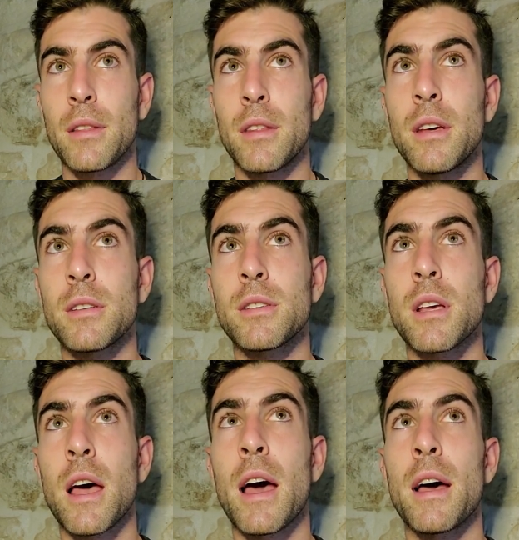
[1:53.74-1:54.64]

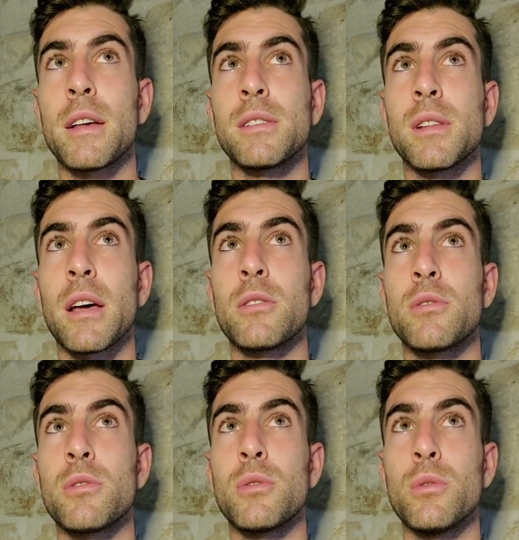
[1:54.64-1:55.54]
This has led
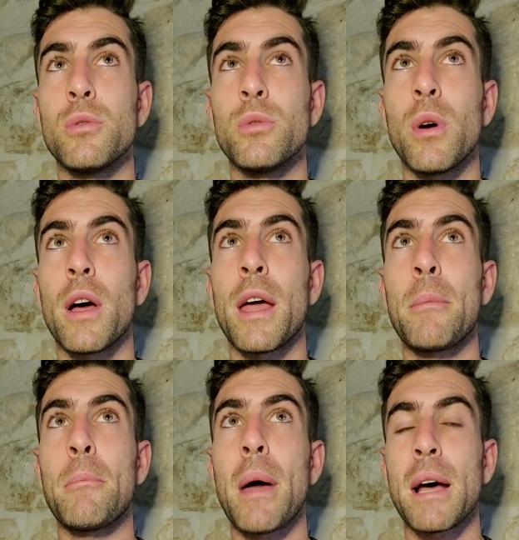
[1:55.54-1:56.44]
to a
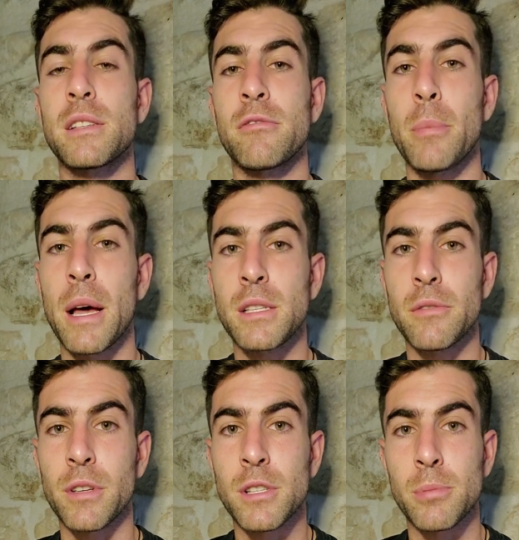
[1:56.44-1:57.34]

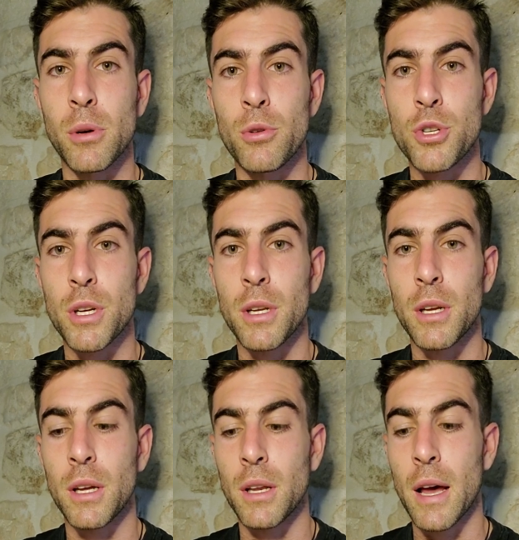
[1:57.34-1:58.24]
massive explosion
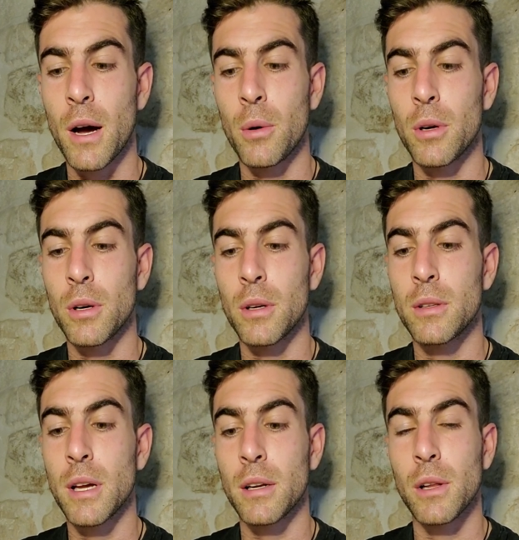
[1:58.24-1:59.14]
in our
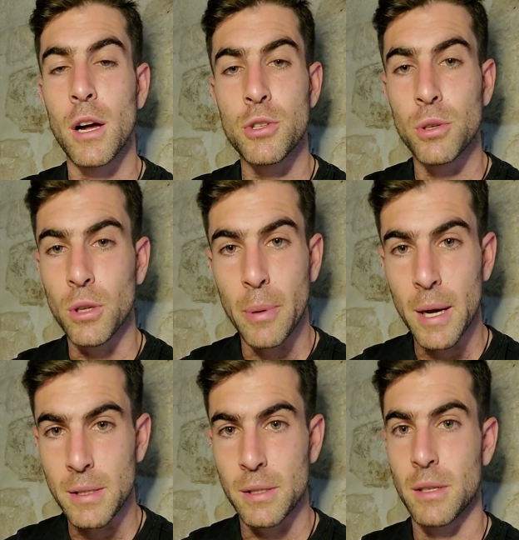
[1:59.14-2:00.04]
technological
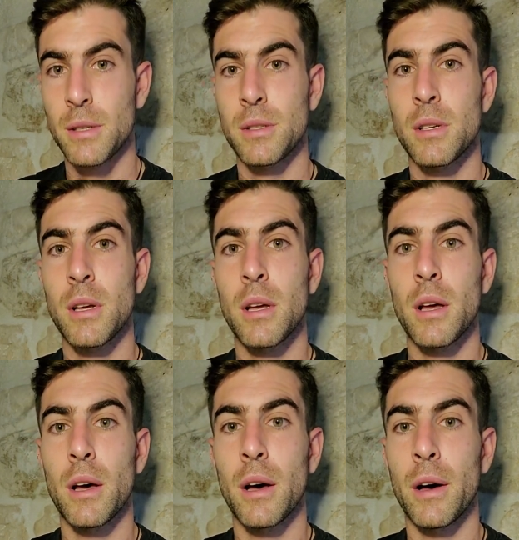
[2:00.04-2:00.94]
capacities.
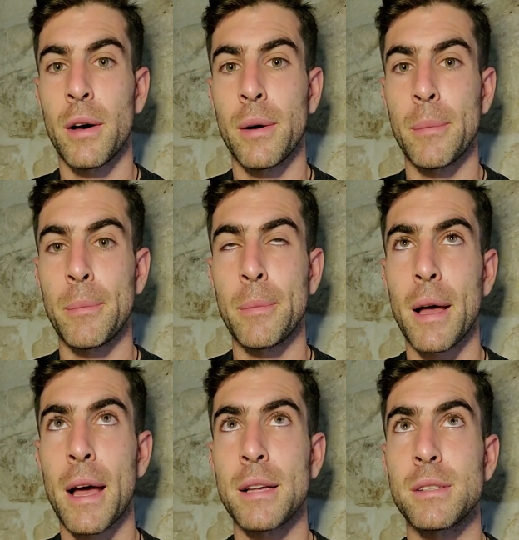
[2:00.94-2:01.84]

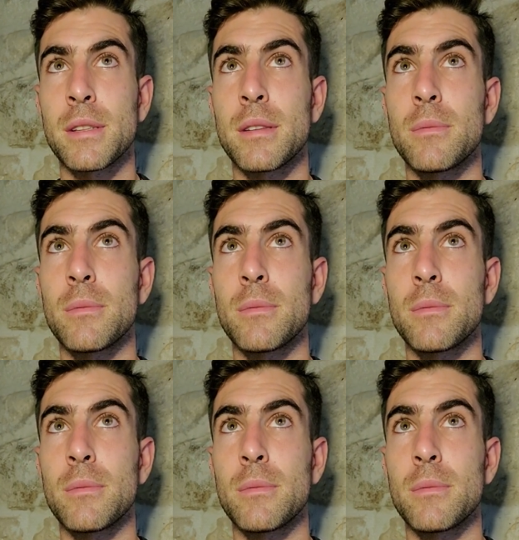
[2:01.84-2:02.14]
As